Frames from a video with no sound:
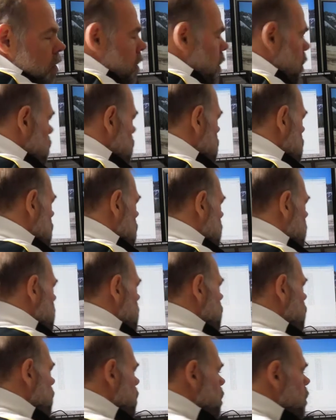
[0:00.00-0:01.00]
and the stop
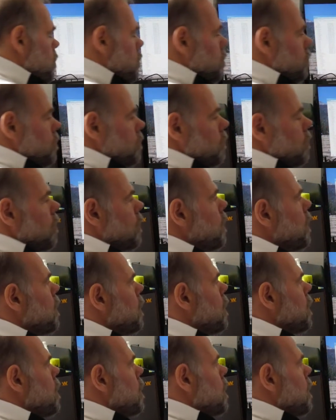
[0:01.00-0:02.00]
and record.
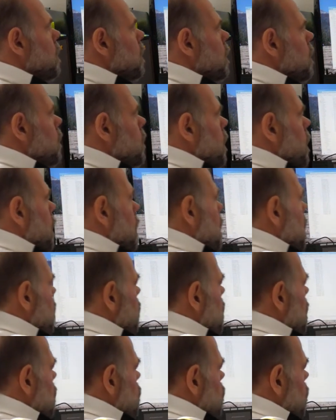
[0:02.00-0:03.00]
Then I
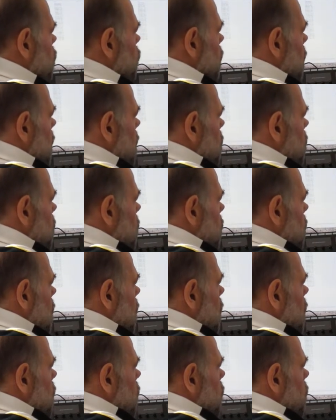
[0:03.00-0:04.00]
have the actual tracks
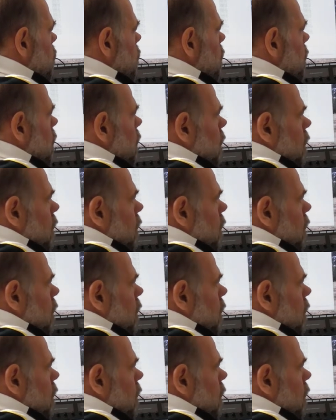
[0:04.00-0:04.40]
themselves.